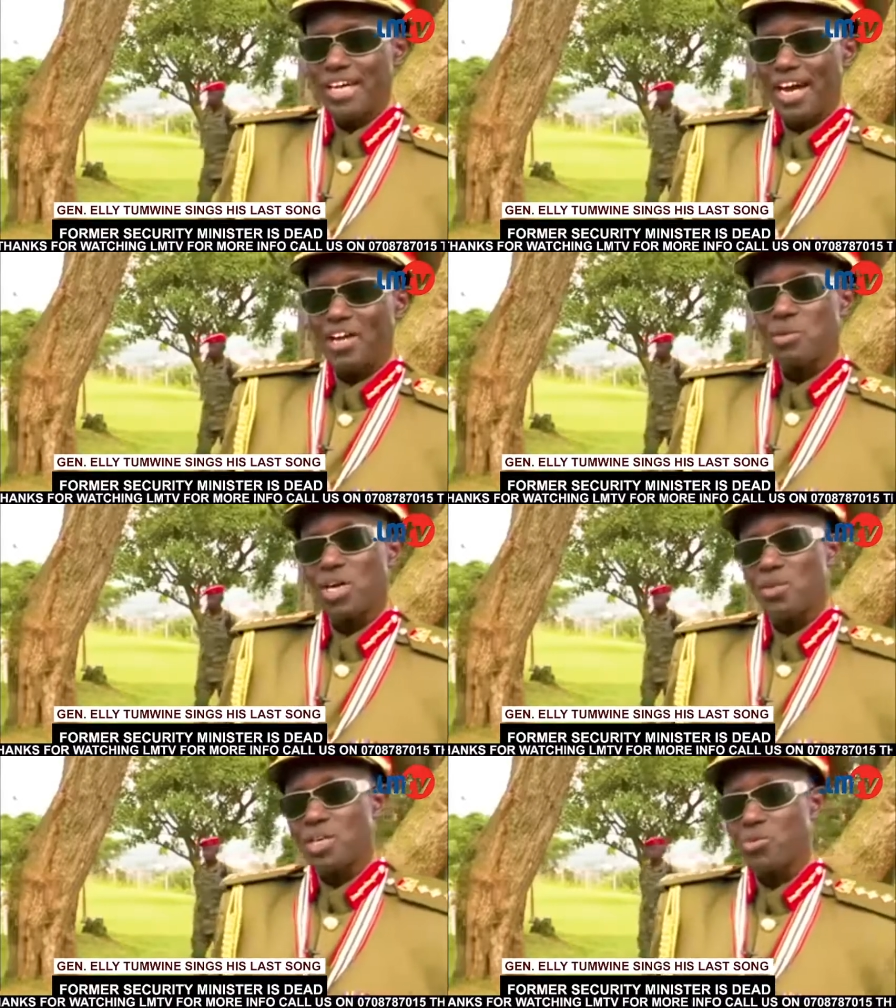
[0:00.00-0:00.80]
and we are
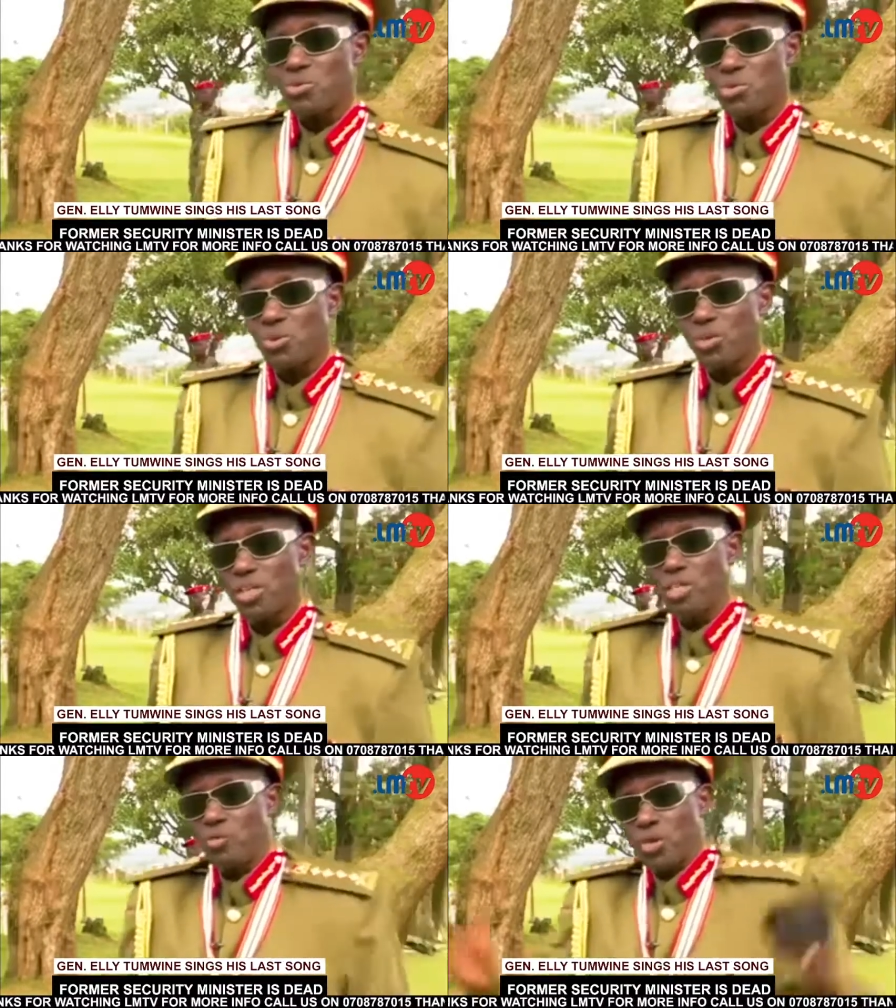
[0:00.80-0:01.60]
ready to go.
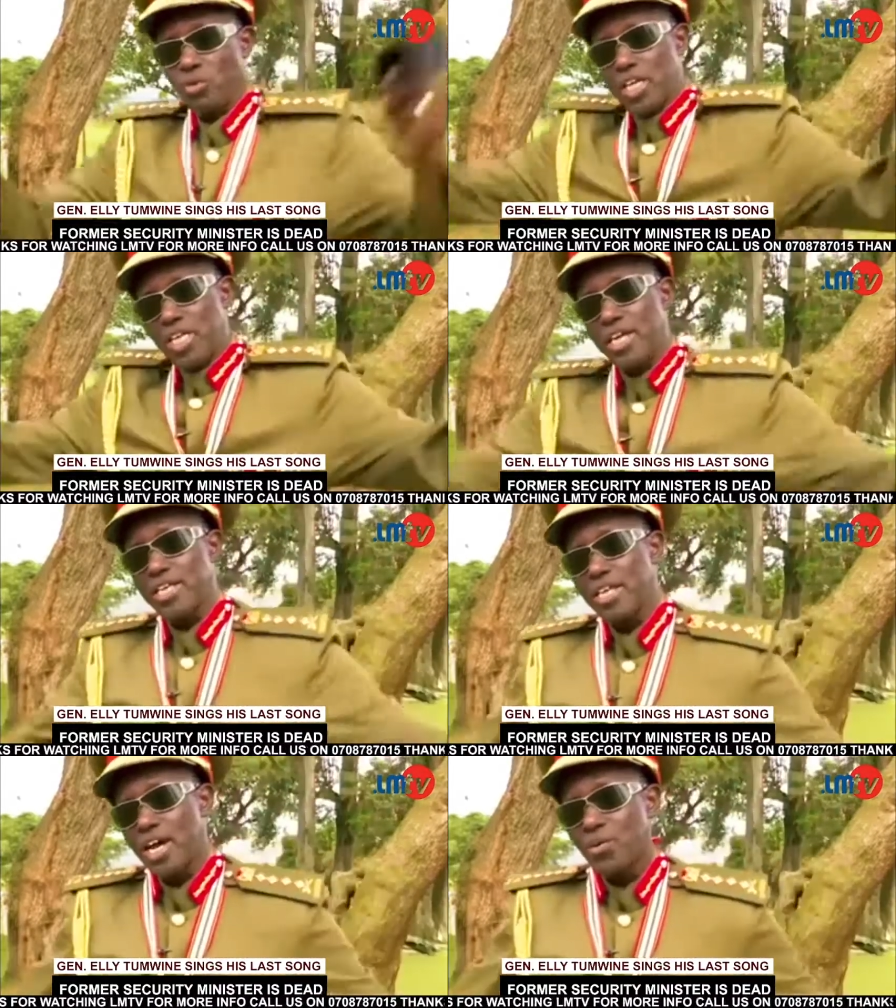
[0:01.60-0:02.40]
And if, if I died
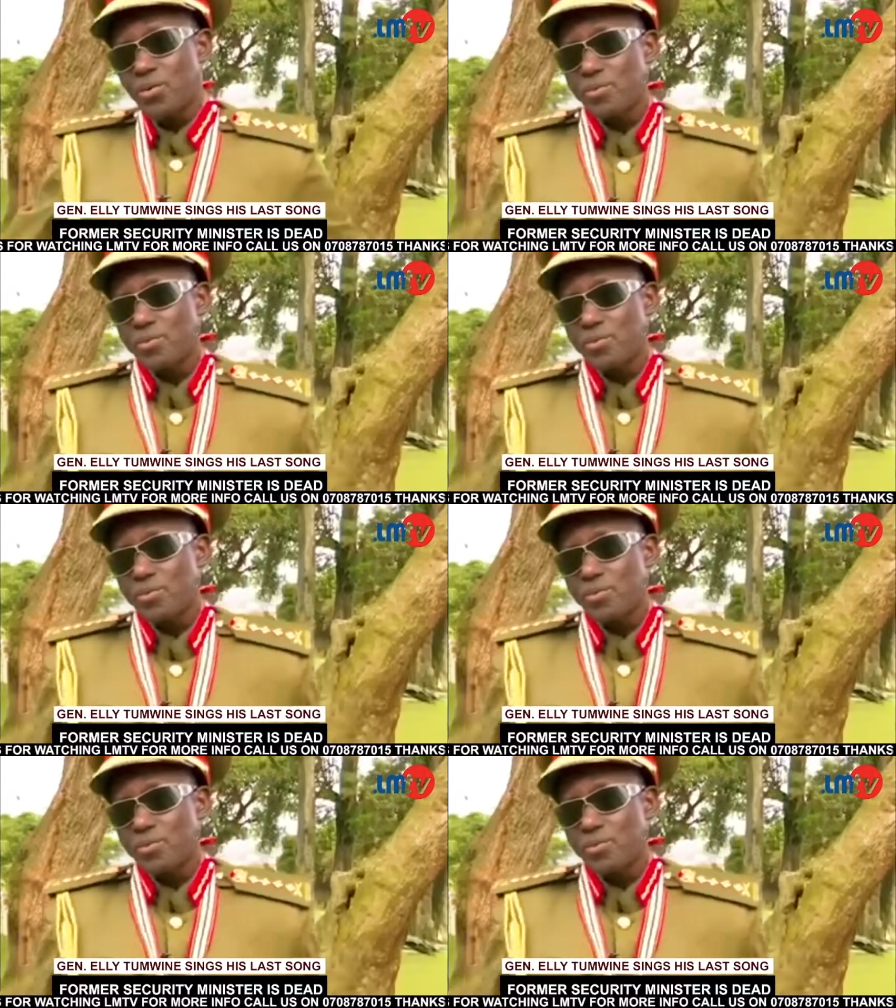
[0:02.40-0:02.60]
now,